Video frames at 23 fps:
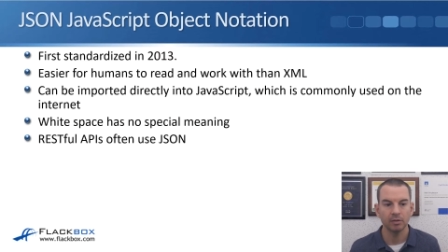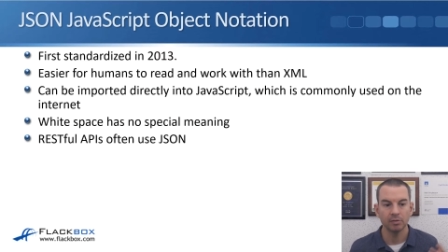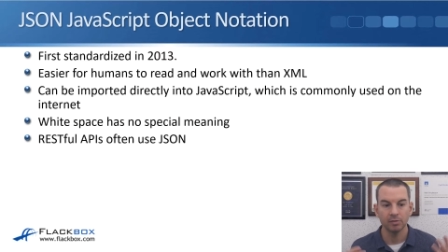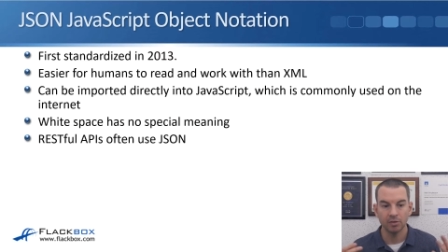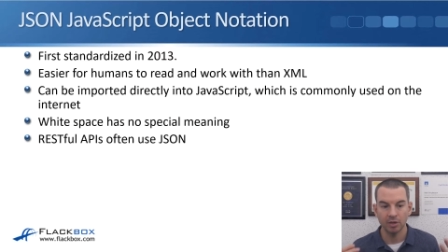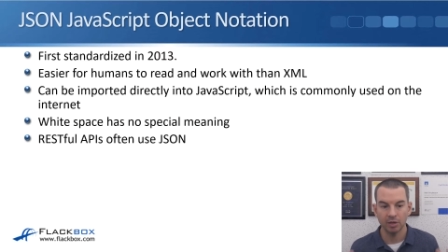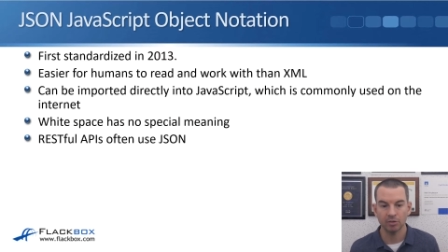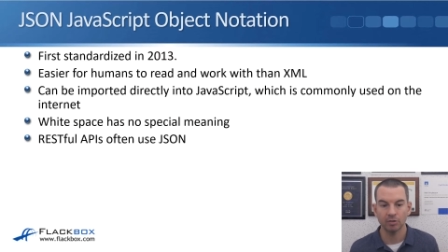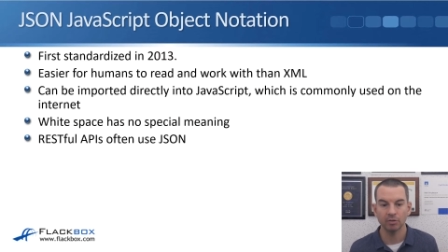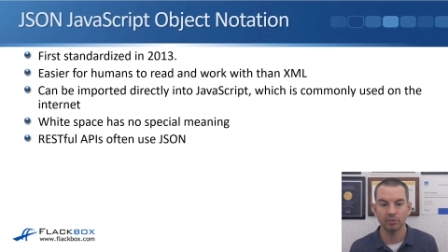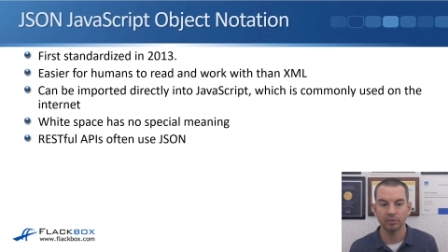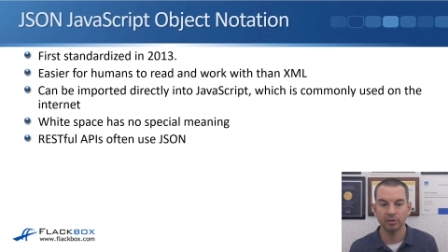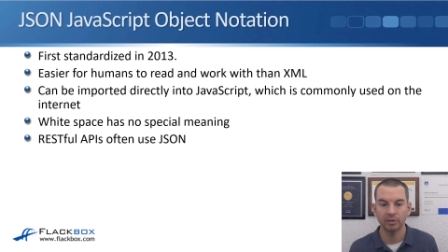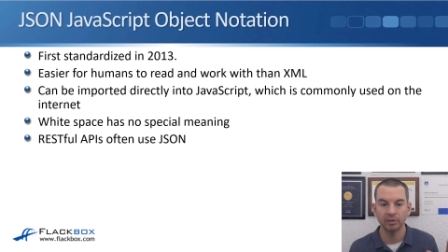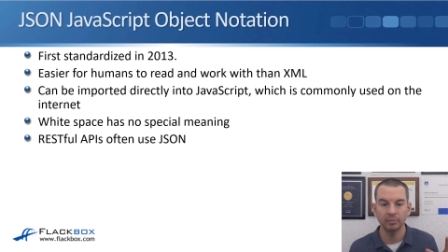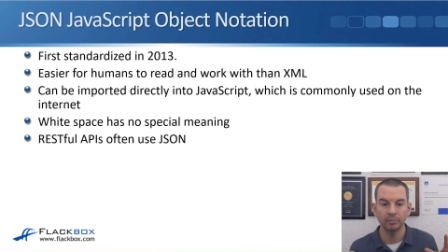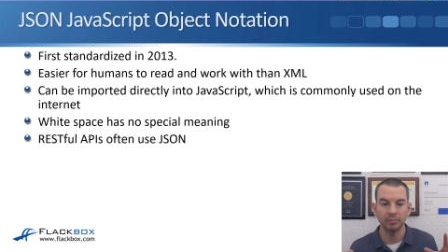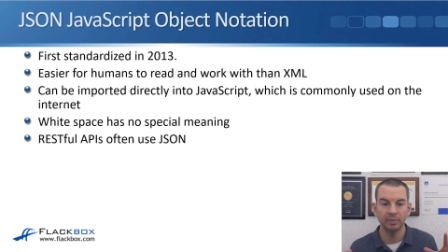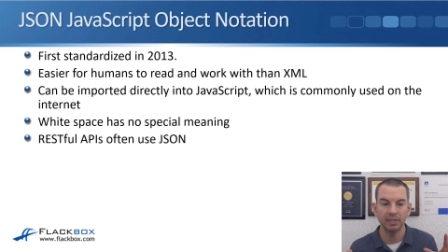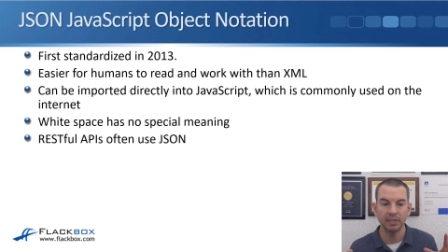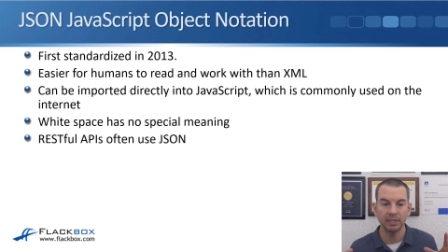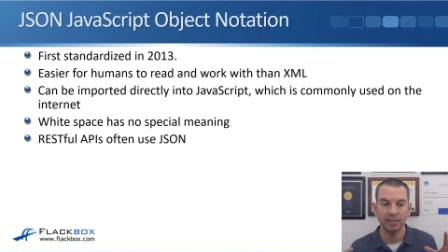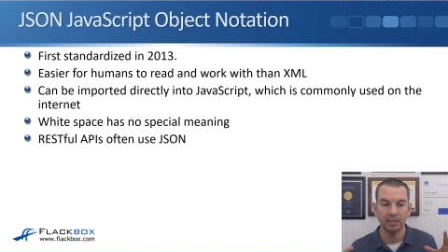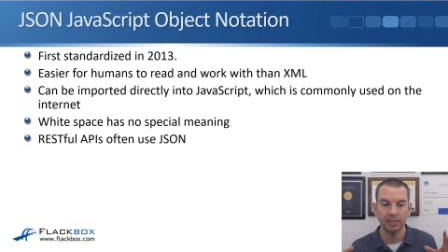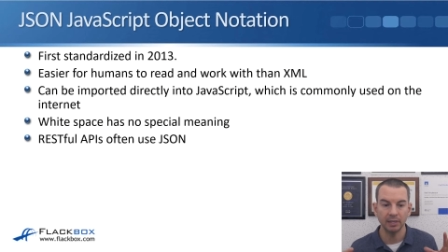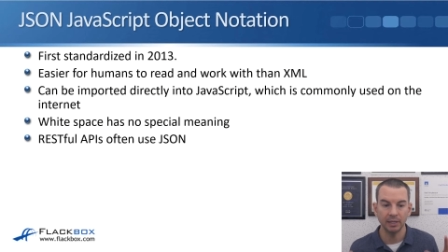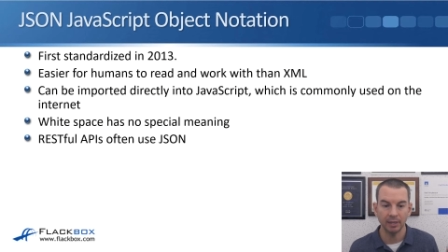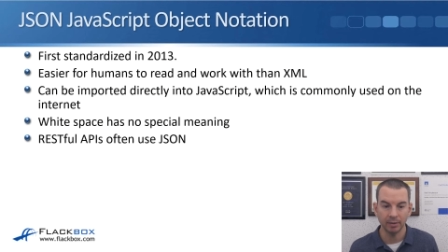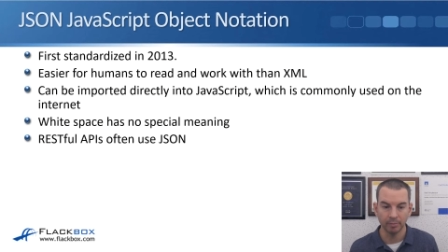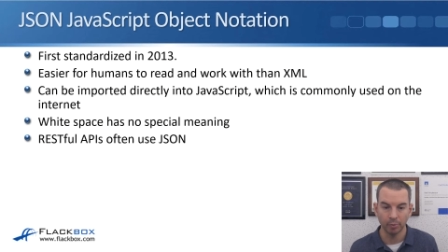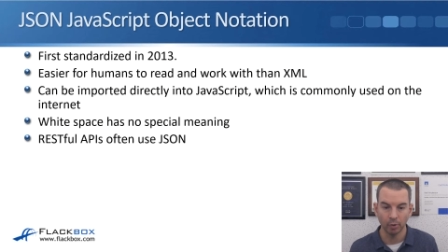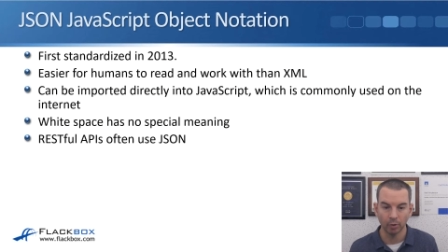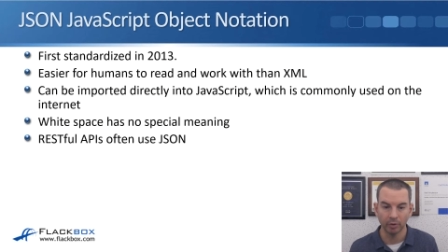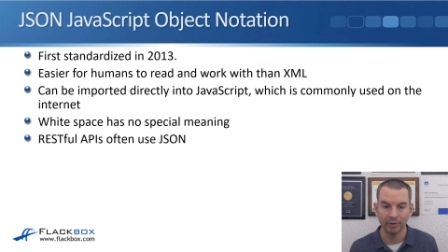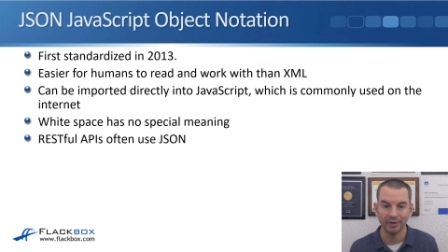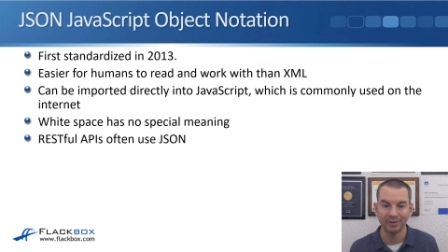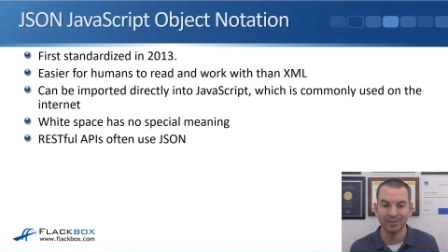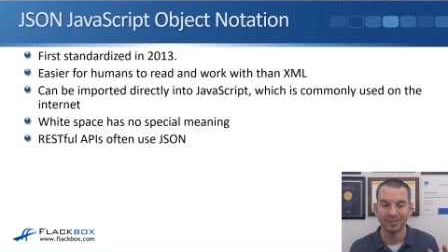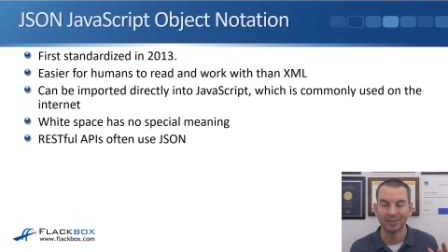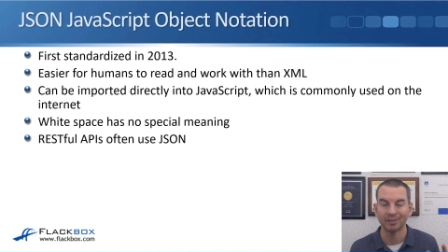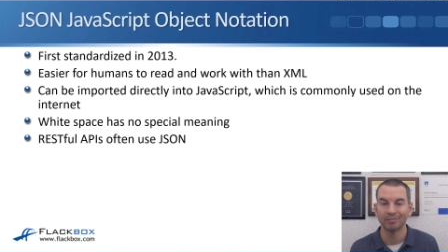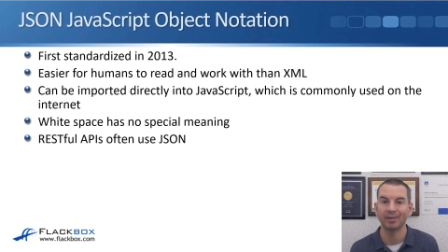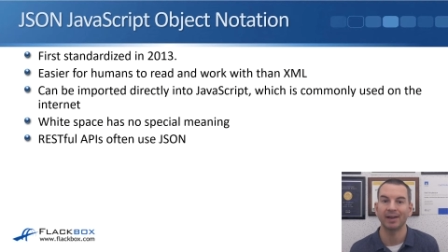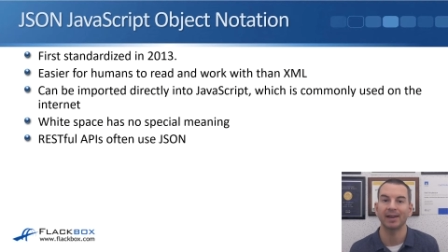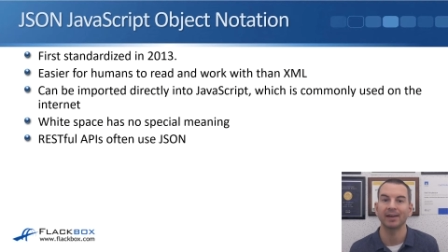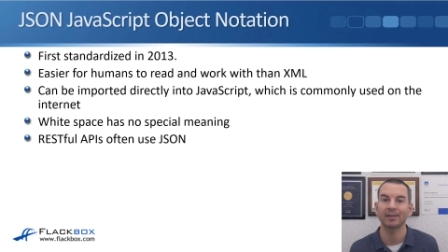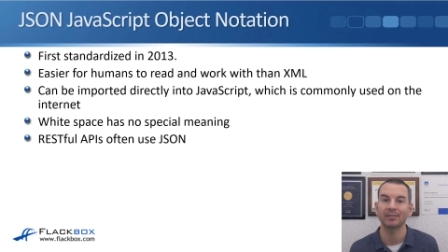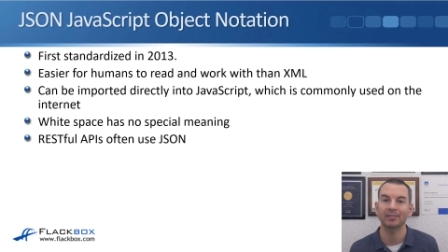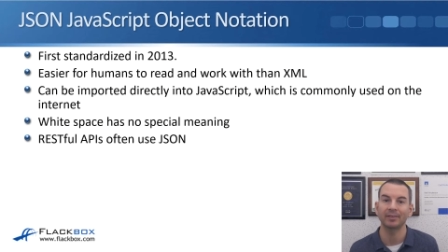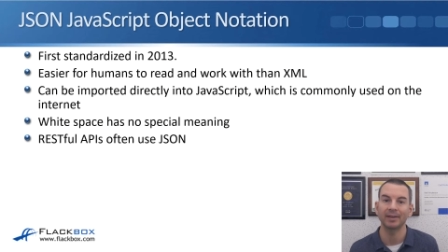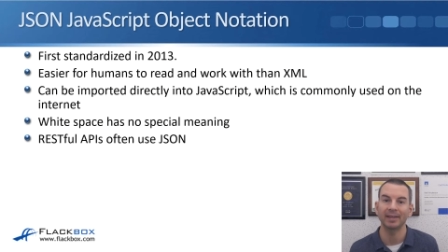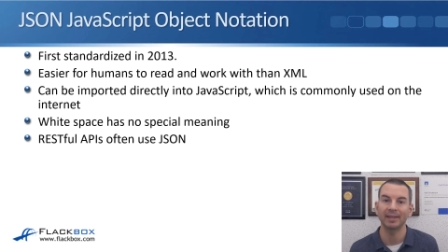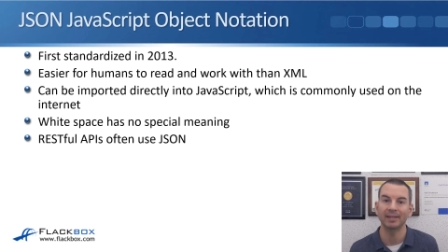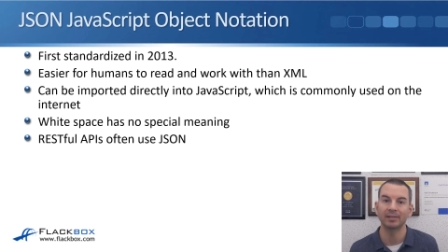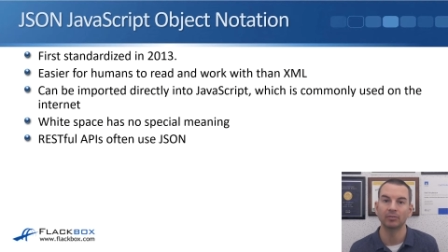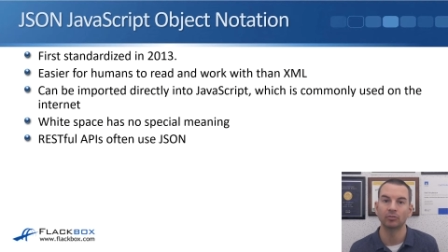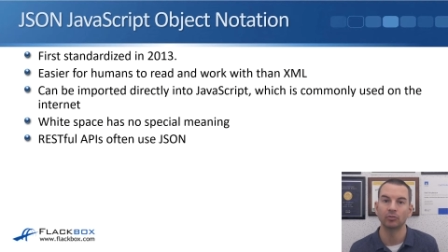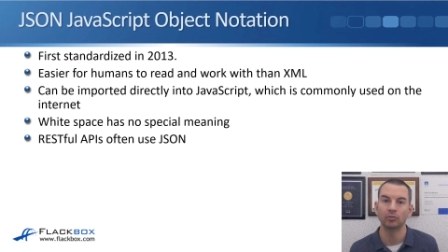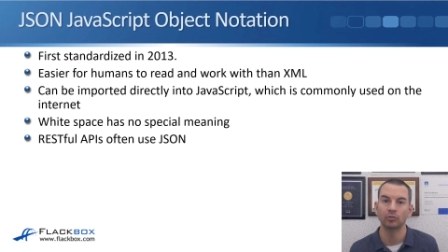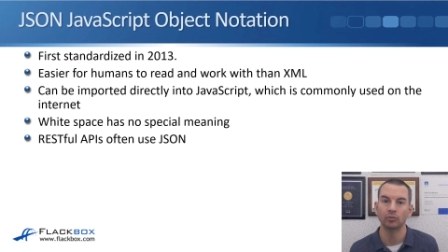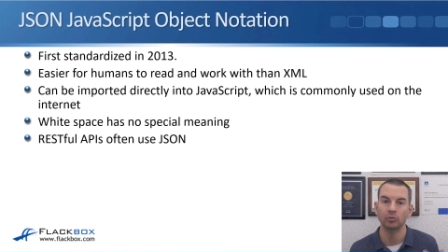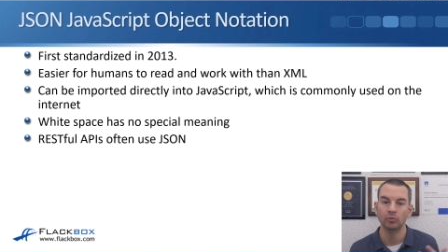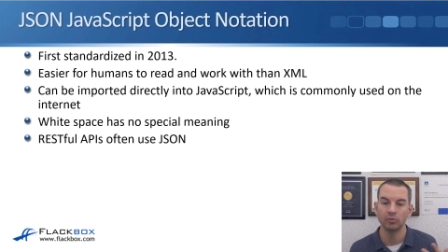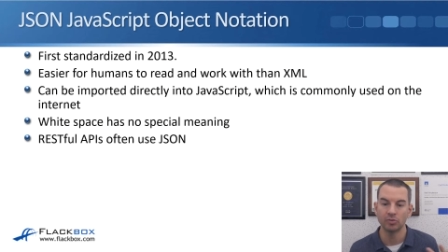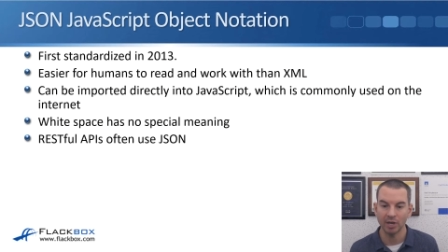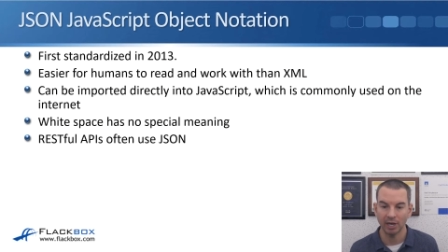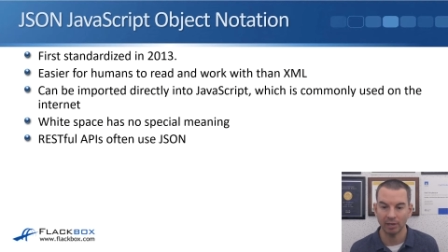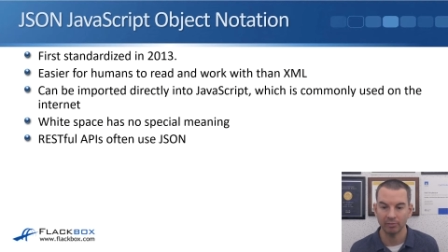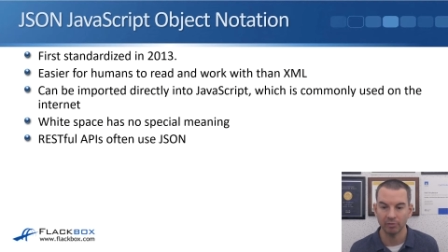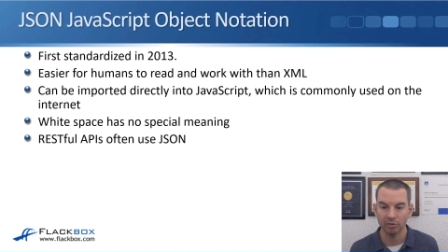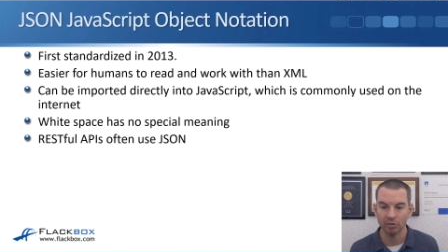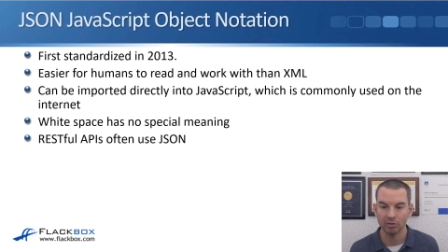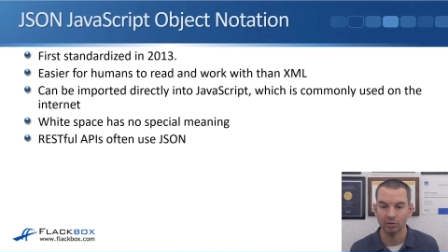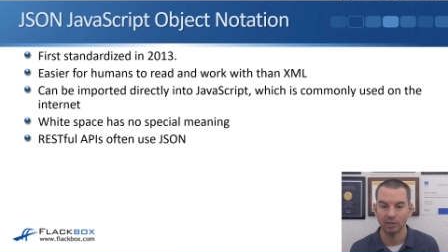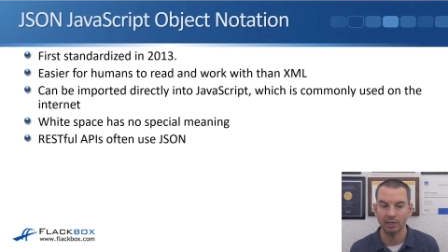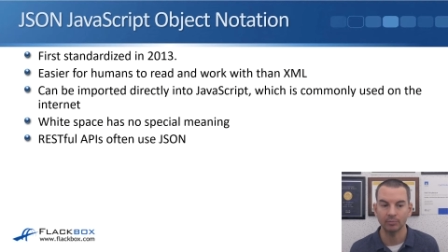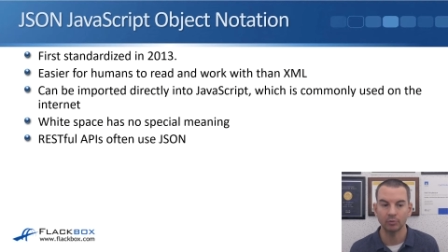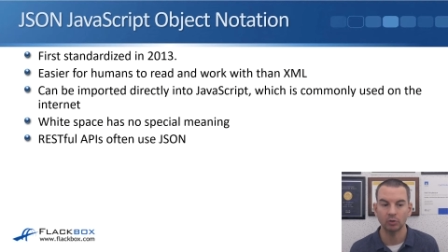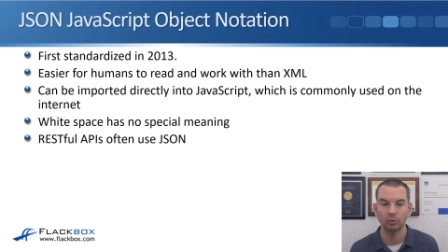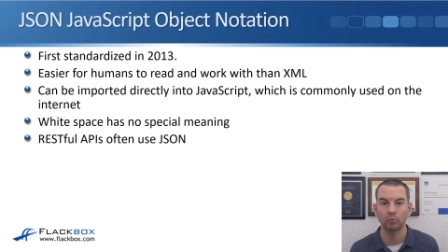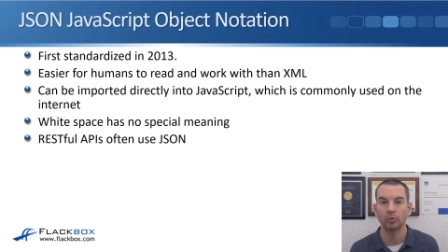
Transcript: JSON can be imported directly into JavaScript,